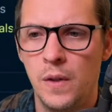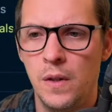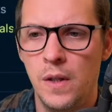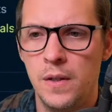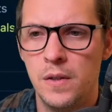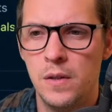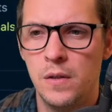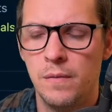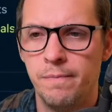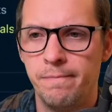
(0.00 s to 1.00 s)

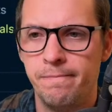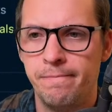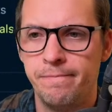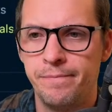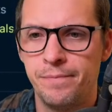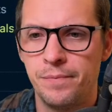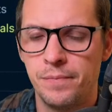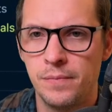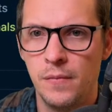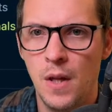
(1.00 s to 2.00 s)
Yes.
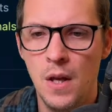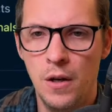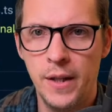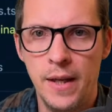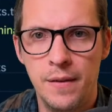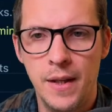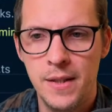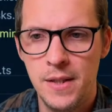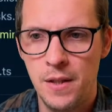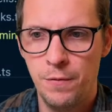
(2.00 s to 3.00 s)
Okay,
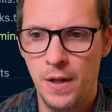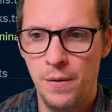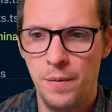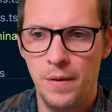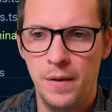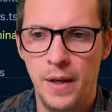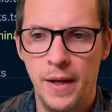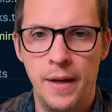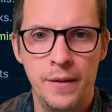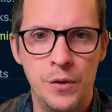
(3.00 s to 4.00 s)
that's it for now.
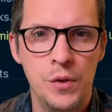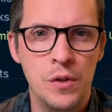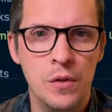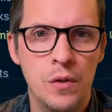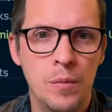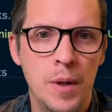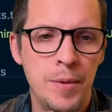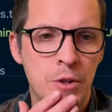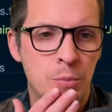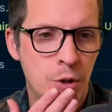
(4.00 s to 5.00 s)
Talk to you
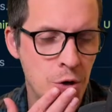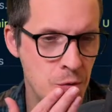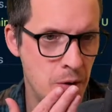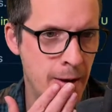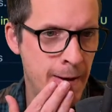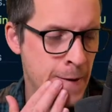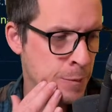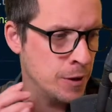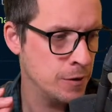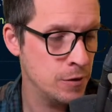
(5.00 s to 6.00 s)
maybe tomorrow.
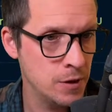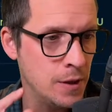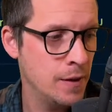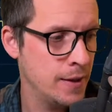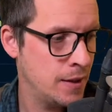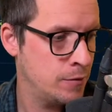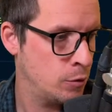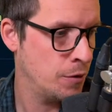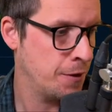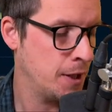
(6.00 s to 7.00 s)
We're gonna continue that
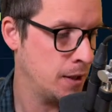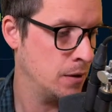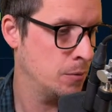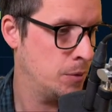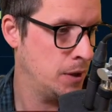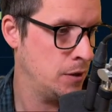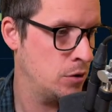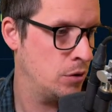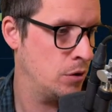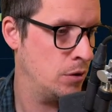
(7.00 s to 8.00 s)
DevTool thing. We need
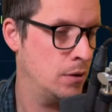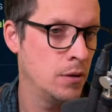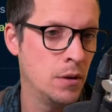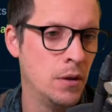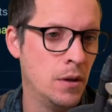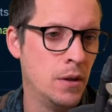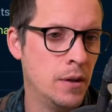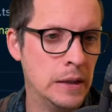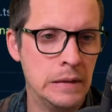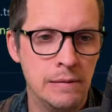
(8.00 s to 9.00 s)
to
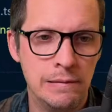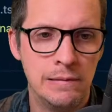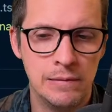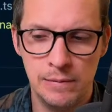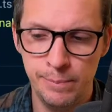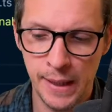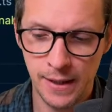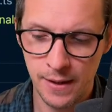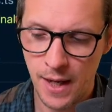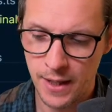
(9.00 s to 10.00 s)
make
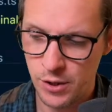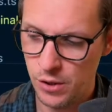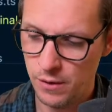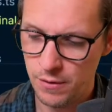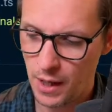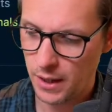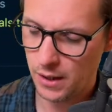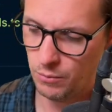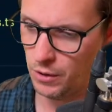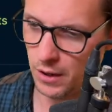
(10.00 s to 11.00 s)
that action
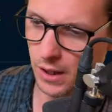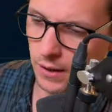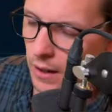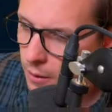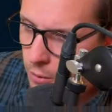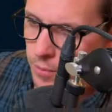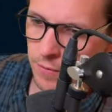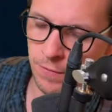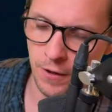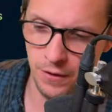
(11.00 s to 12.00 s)
tracking working. That would be
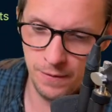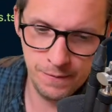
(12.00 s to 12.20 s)
fun.